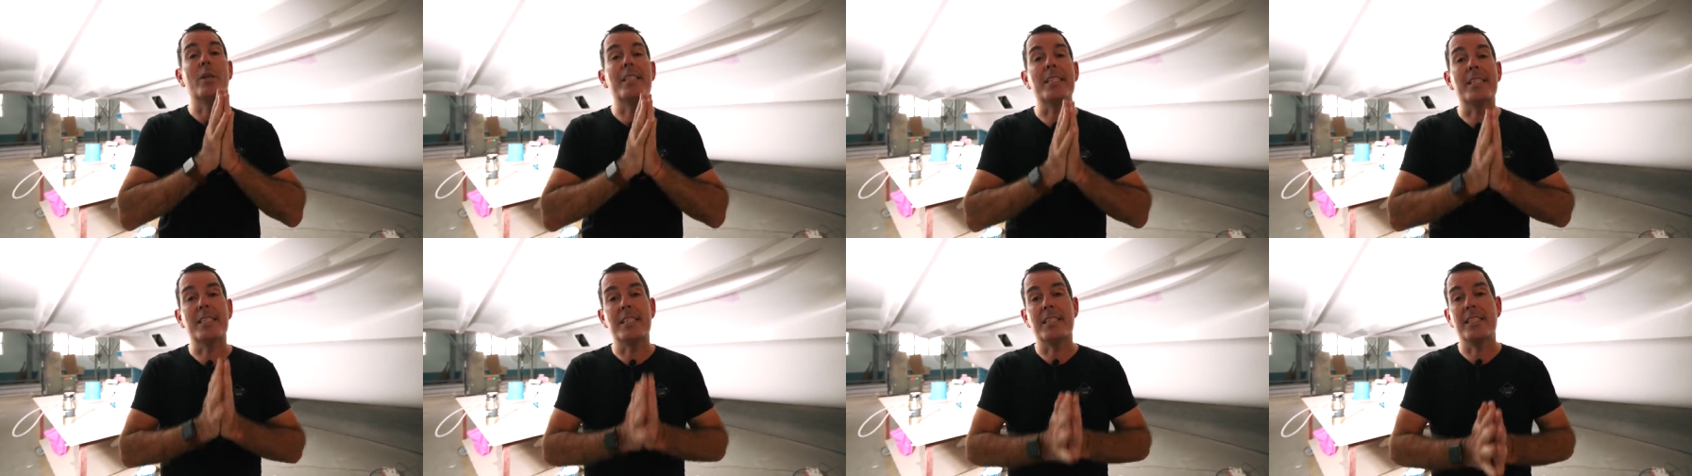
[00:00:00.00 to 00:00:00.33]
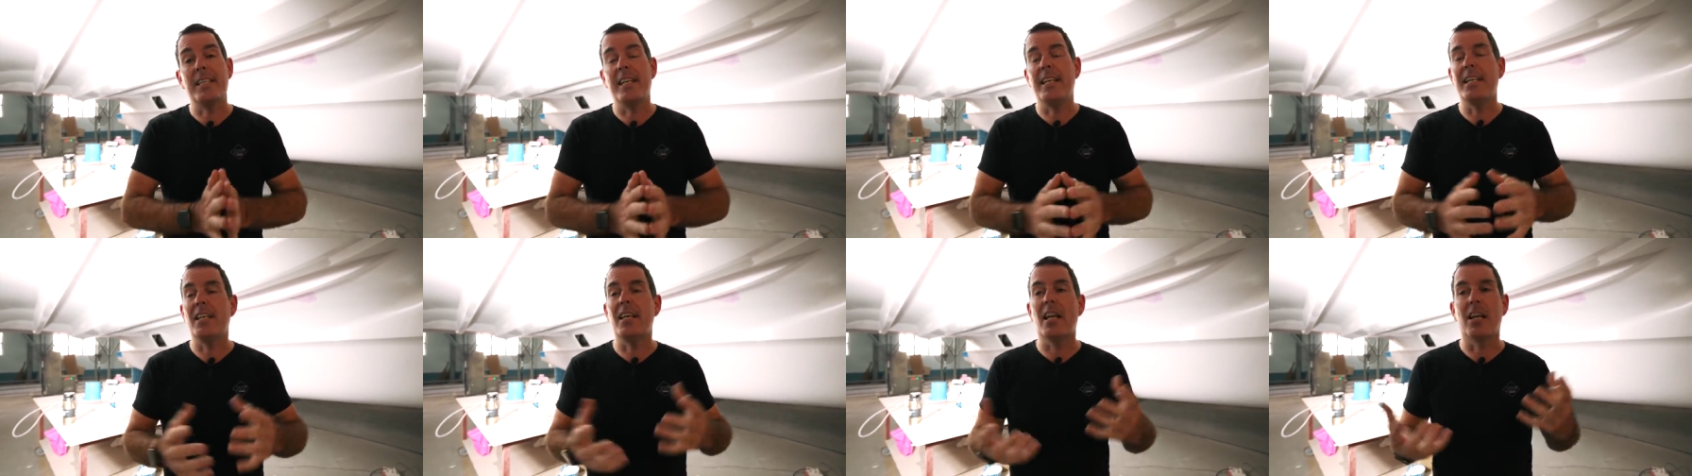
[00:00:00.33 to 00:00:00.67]
we
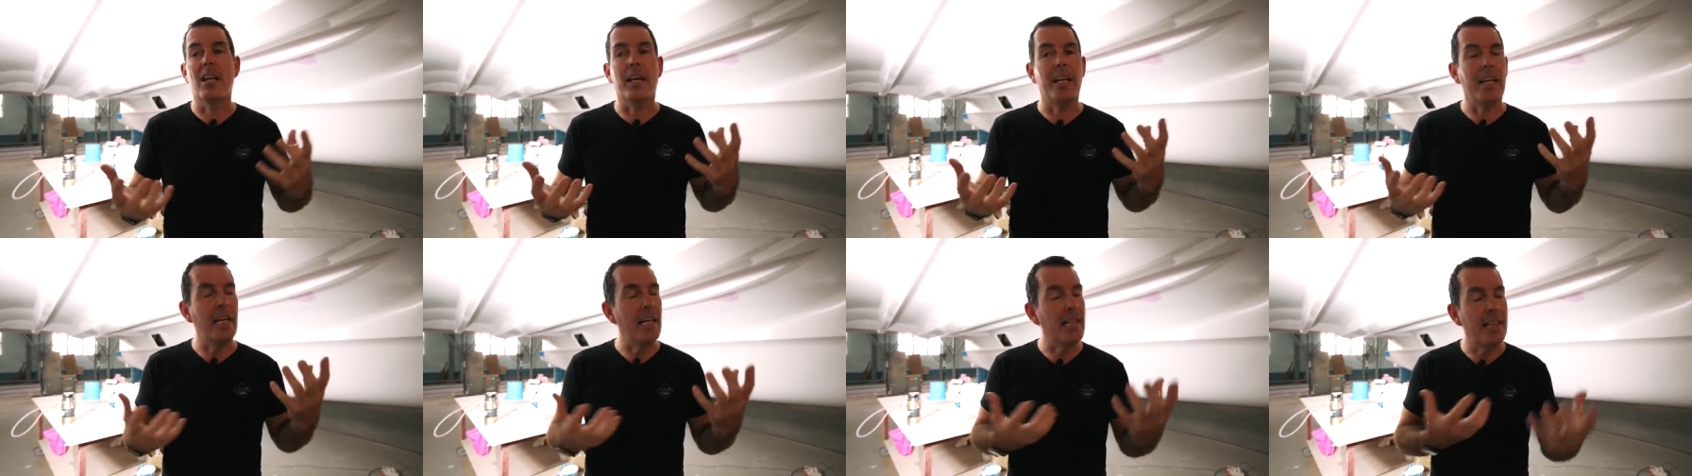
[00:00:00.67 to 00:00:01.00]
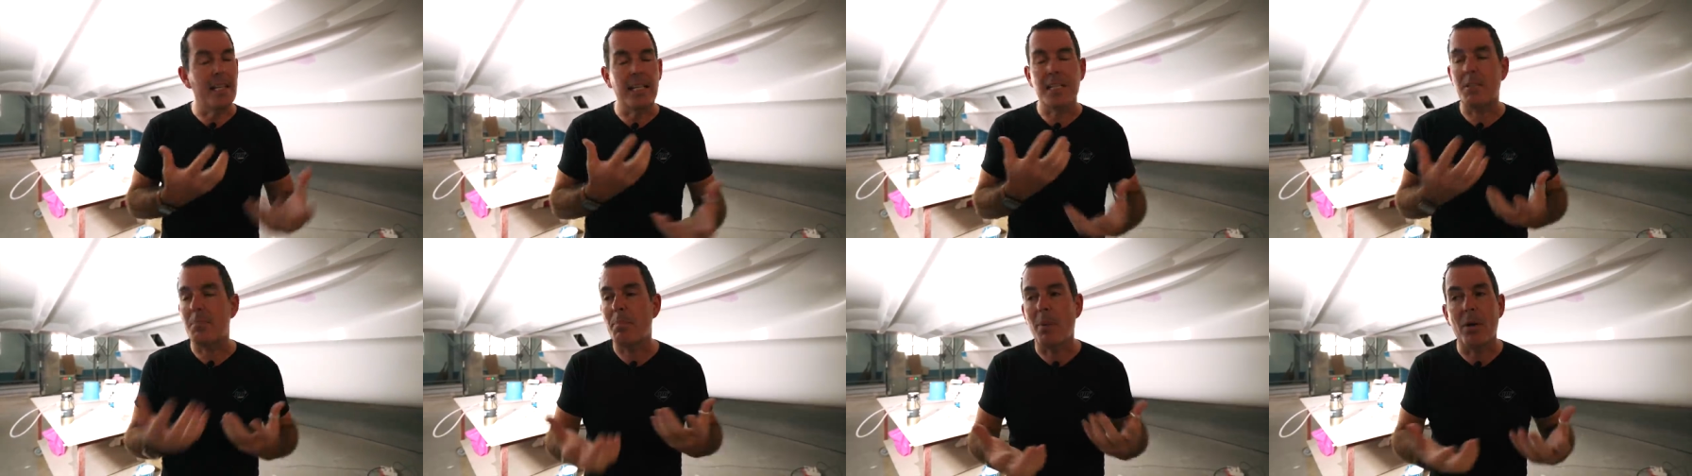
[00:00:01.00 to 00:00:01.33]
see like
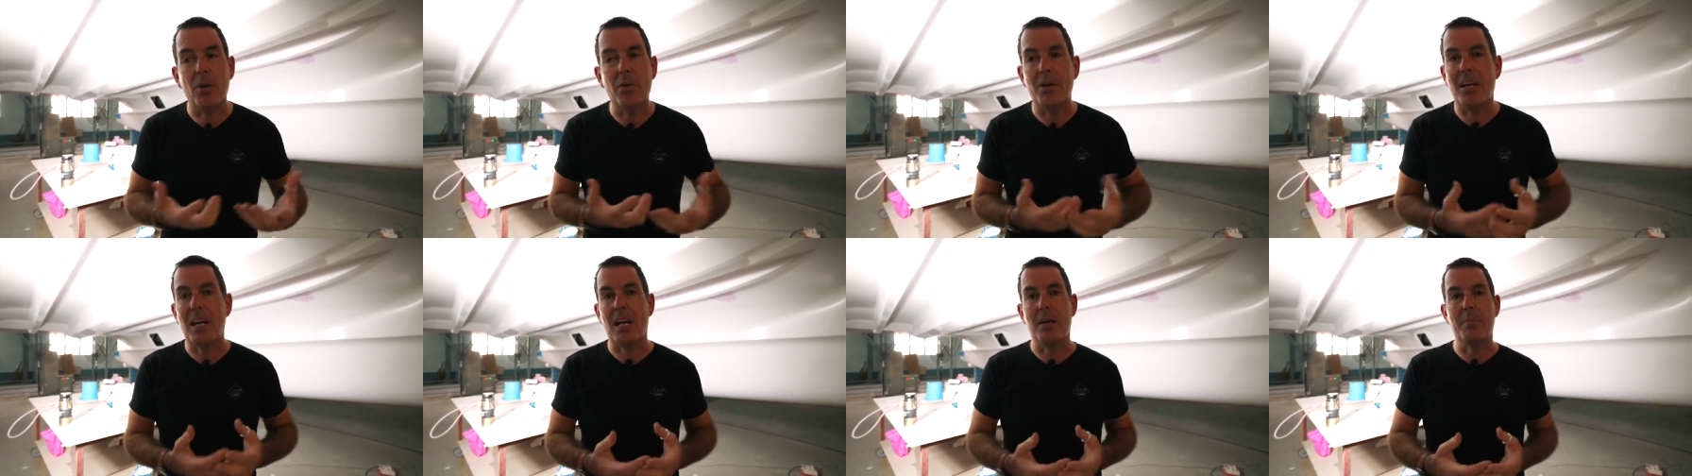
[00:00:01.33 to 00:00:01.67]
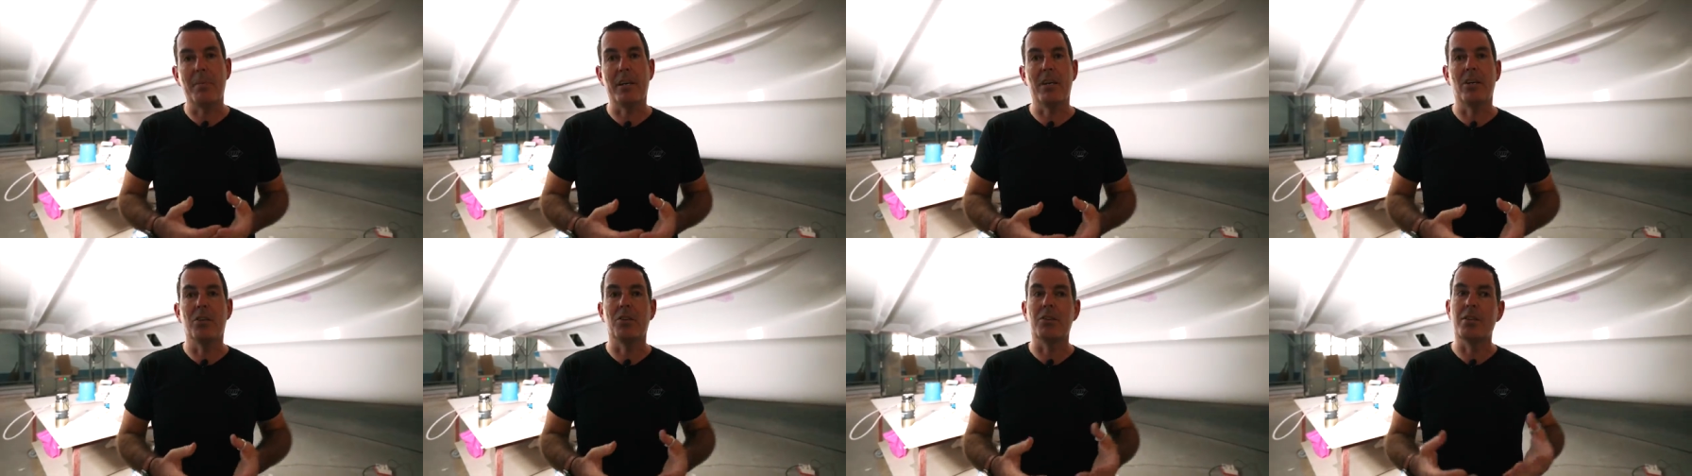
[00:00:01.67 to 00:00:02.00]
this boat
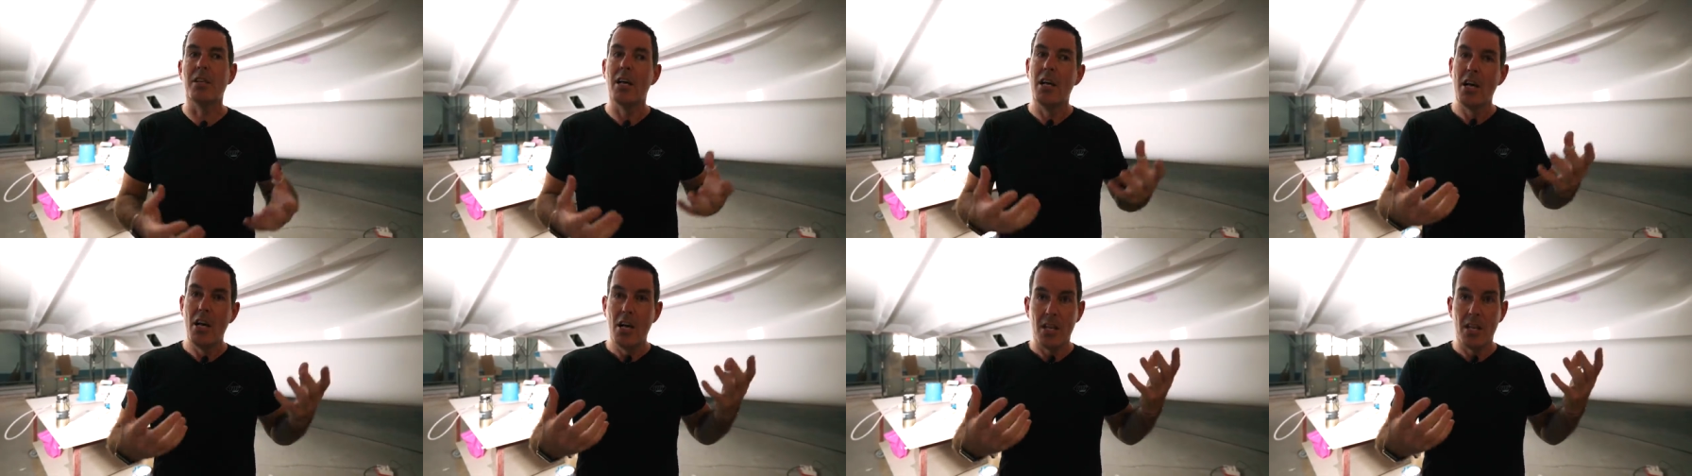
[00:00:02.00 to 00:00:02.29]
coming on.